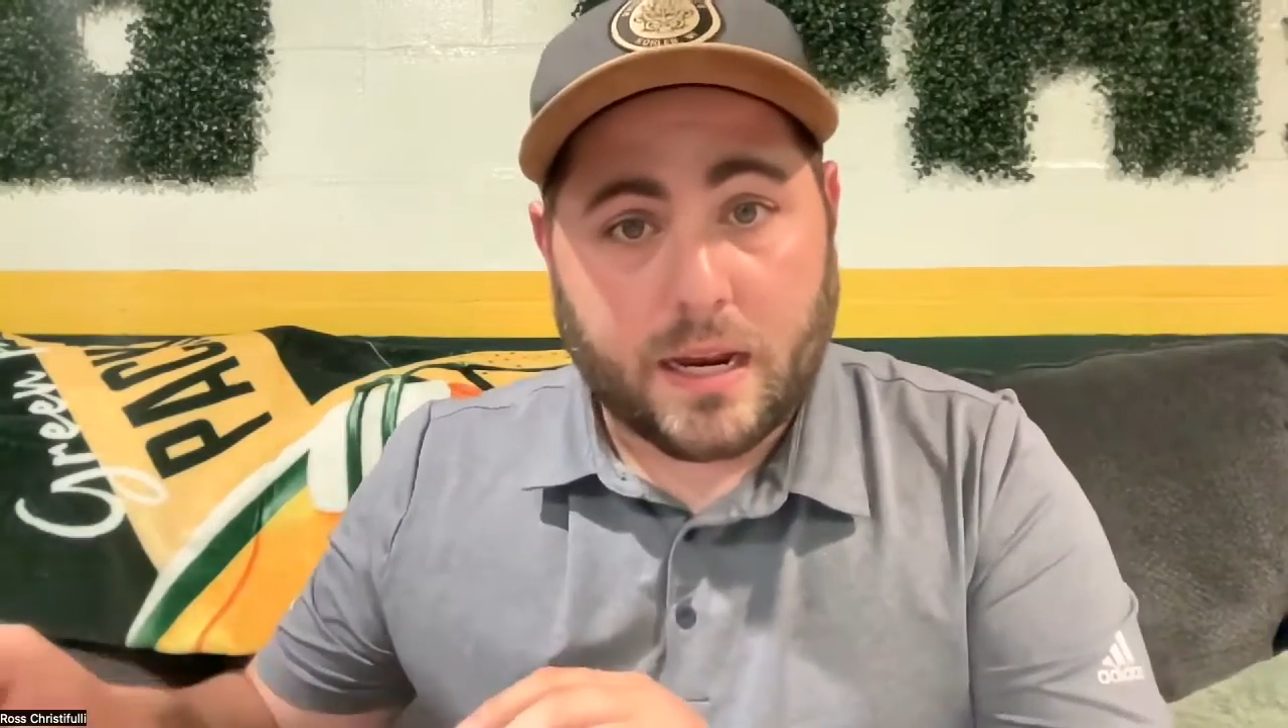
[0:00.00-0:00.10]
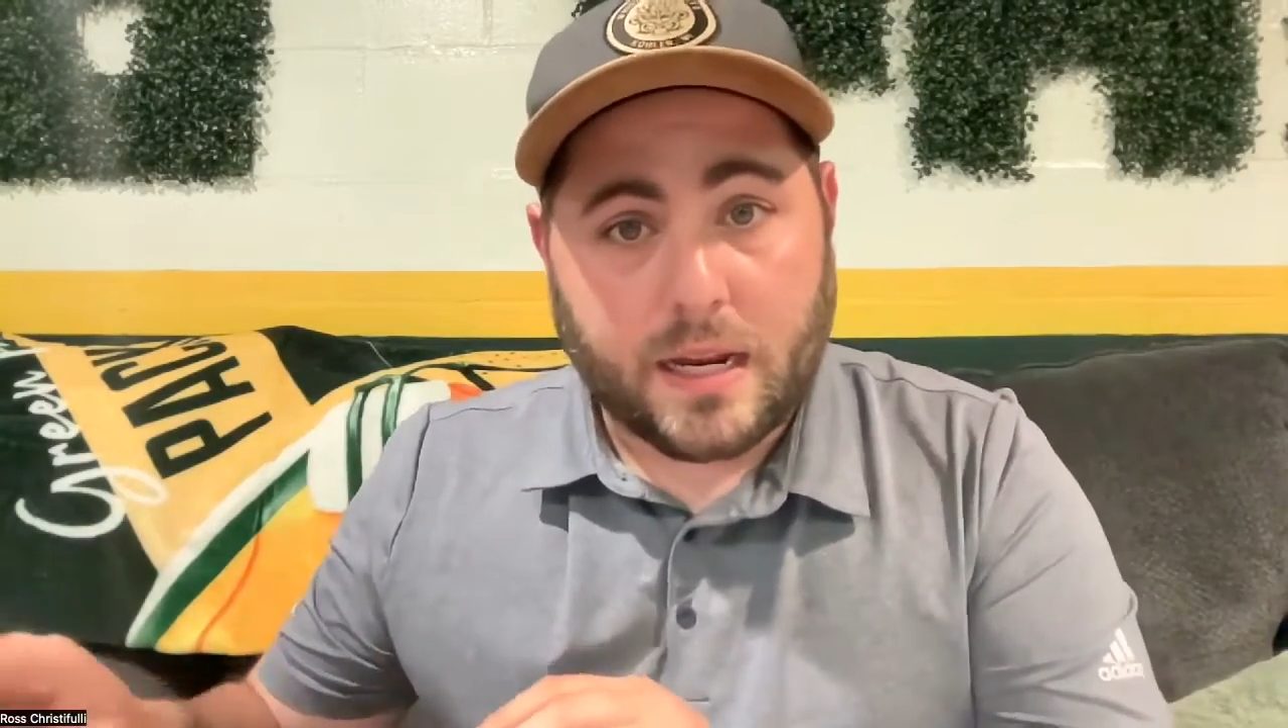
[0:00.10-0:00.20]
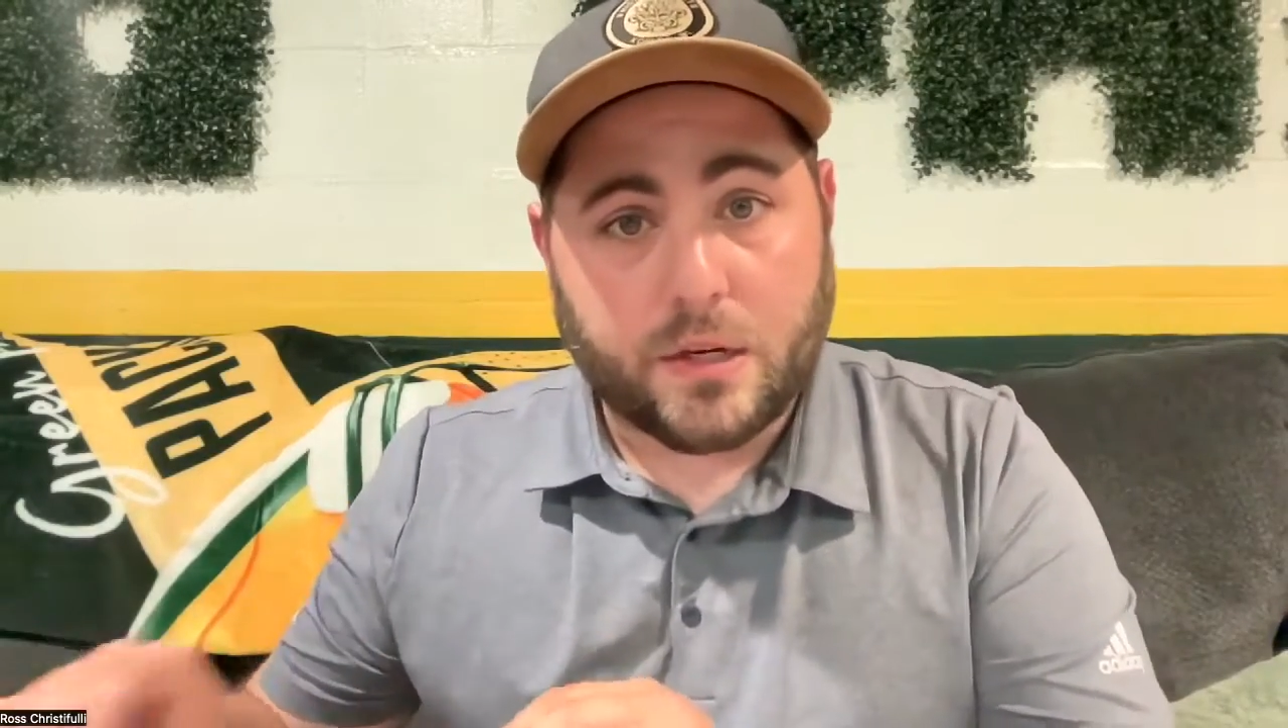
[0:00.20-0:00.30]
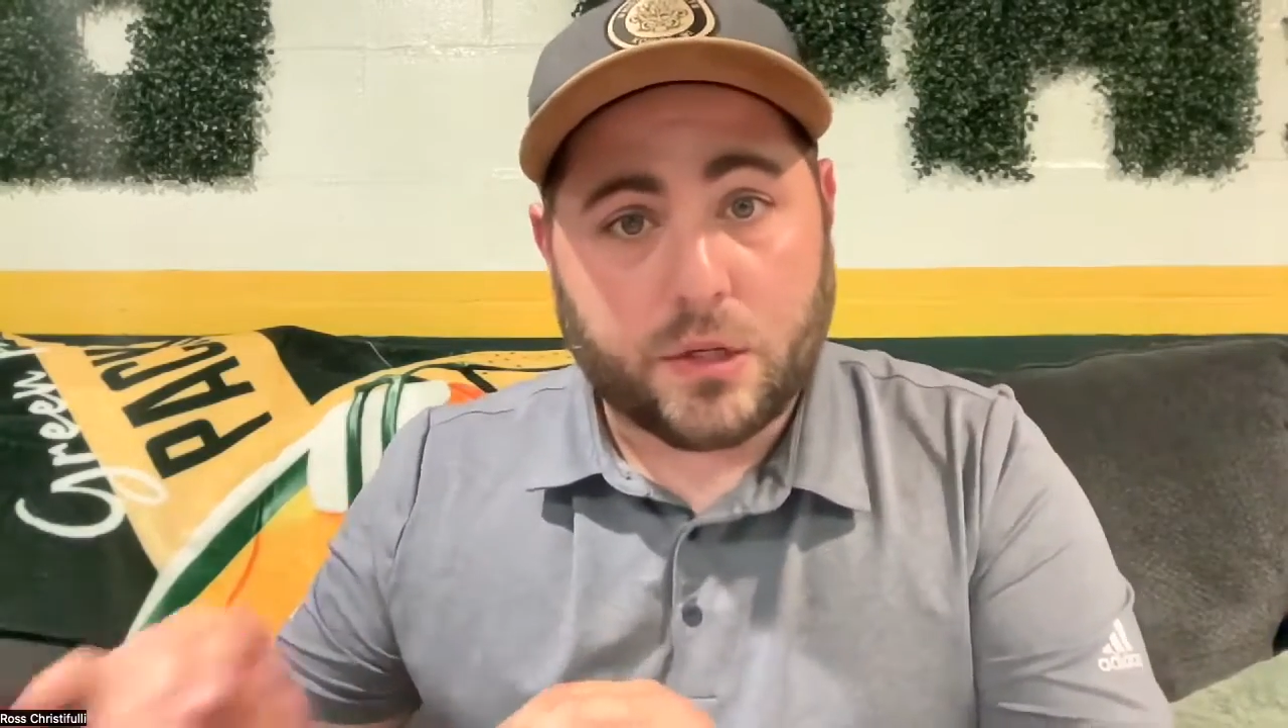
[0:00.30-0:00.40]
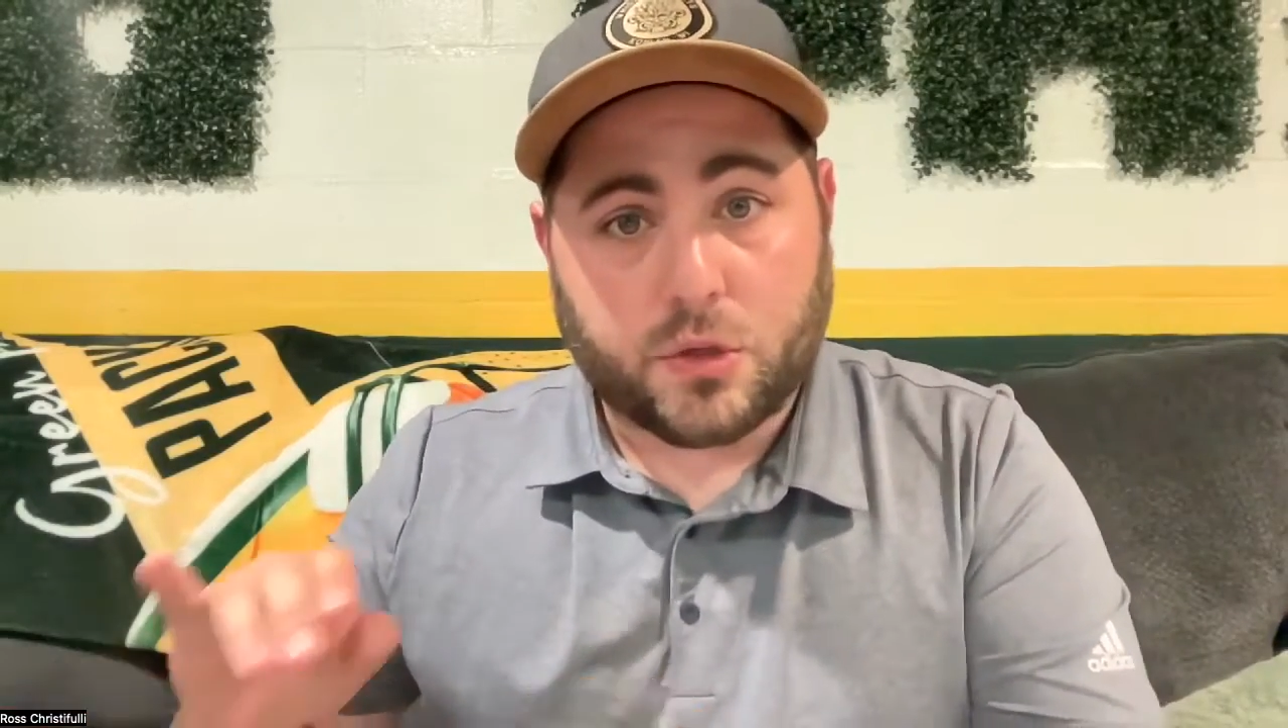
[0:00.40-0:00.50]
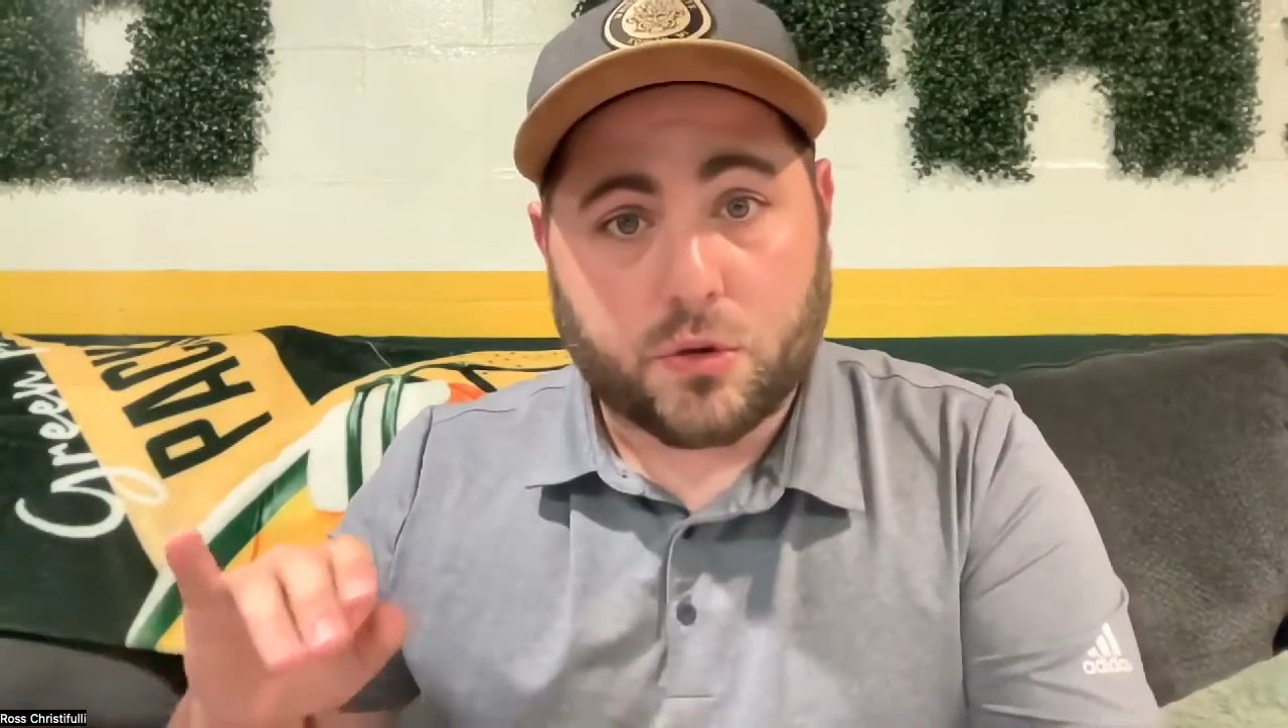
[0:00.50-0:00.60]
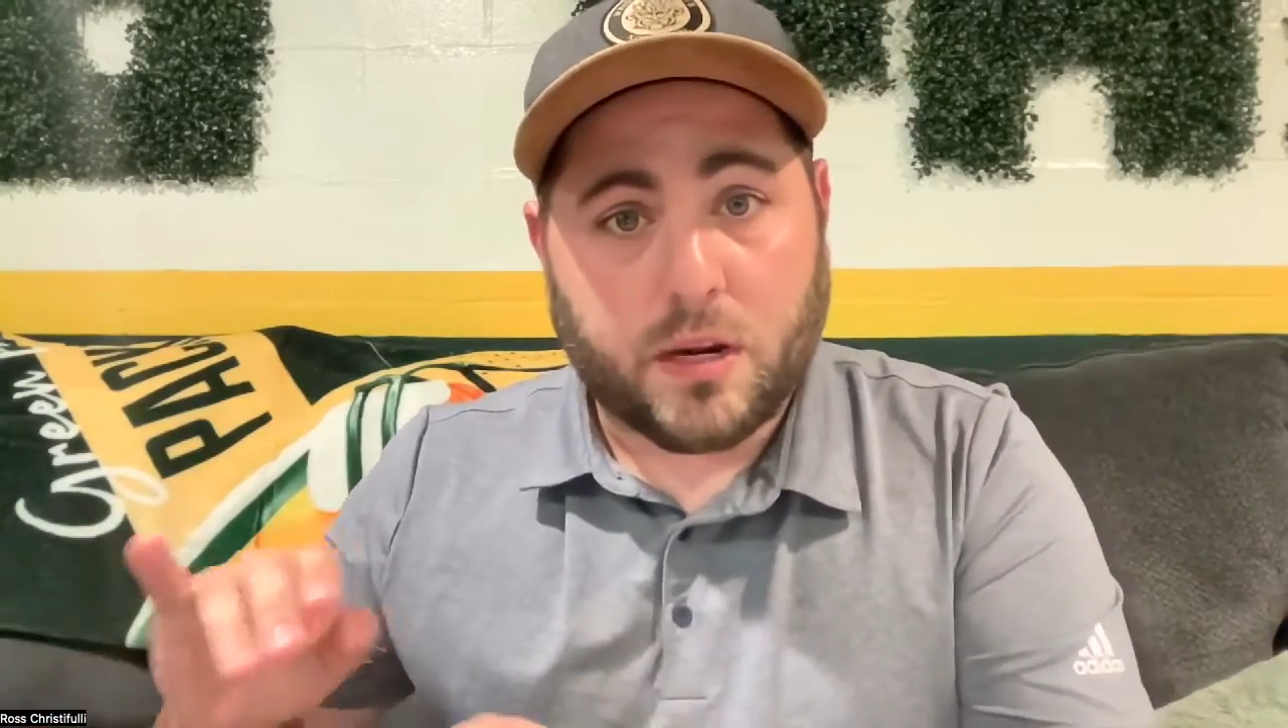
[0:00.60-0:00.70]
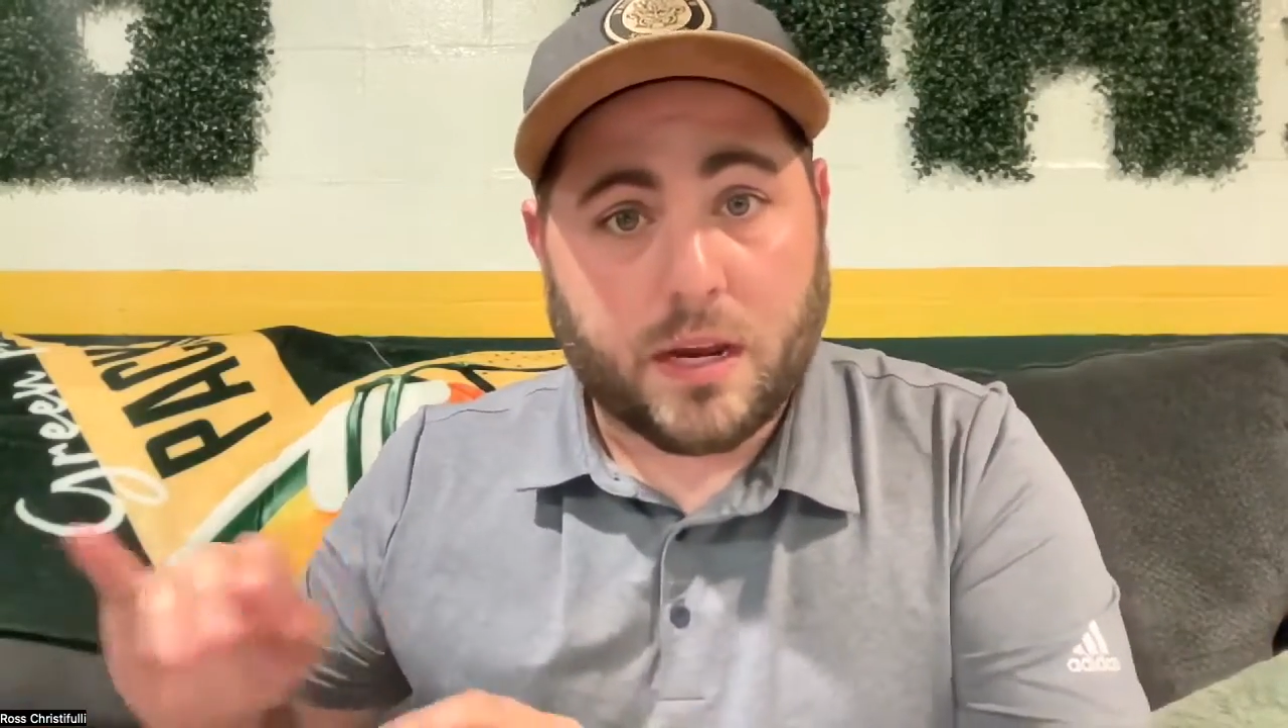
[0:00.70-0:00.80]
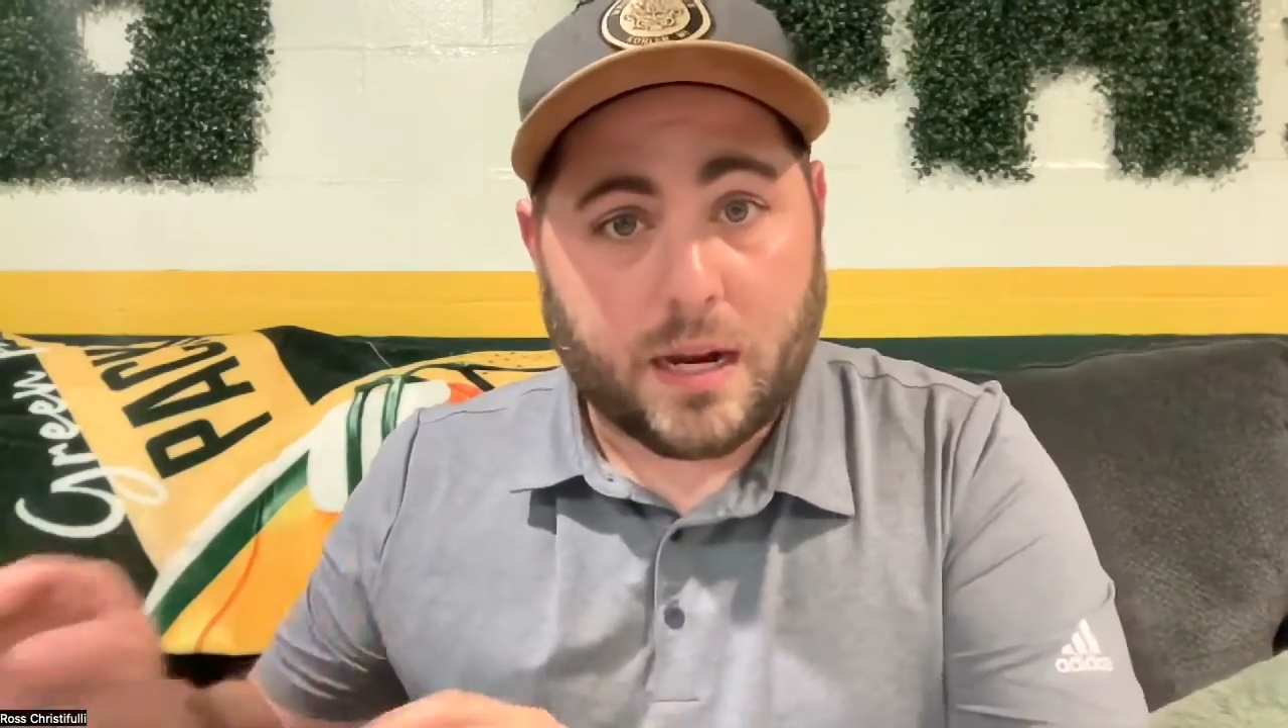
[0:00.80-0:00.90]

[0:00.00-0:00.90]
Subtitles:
industry